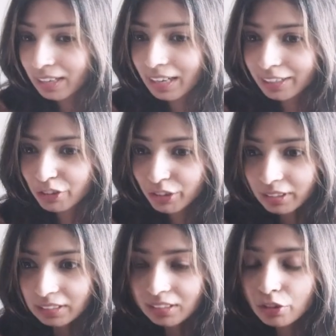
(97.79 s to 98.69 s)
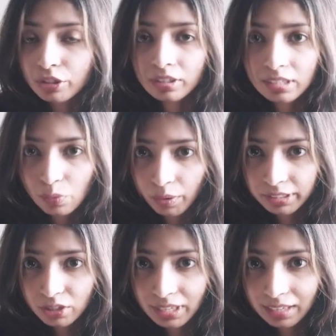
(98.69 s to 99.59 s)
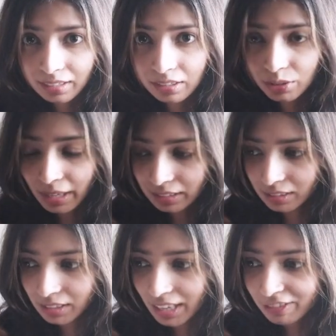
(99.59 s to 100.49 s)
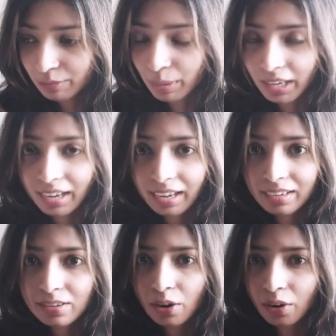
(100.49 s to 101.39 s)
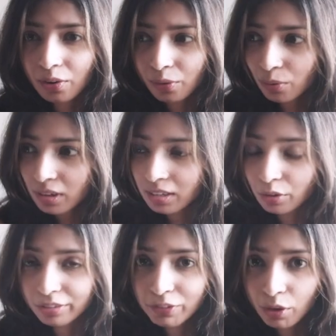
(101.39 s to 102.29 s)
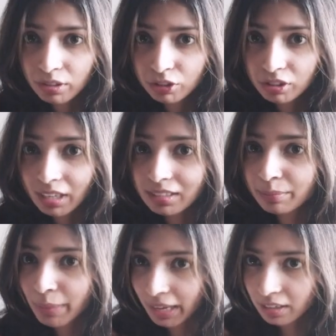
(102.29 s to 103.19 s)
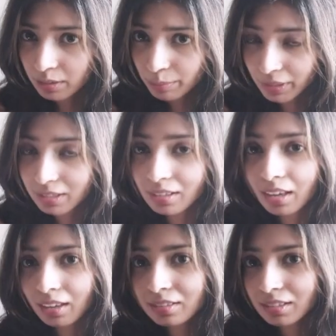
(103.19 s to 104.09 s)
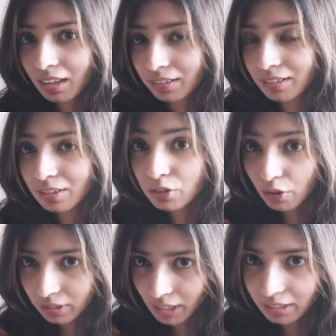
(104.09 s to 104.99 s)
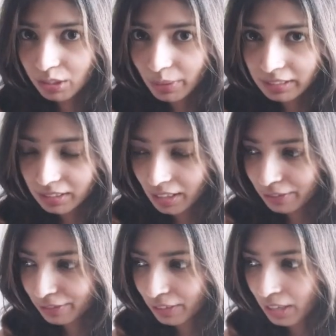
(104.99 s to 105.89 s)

I really wanted to get into LCF, but I had a whole lot of colleges as a backup in case I did not get into LCF.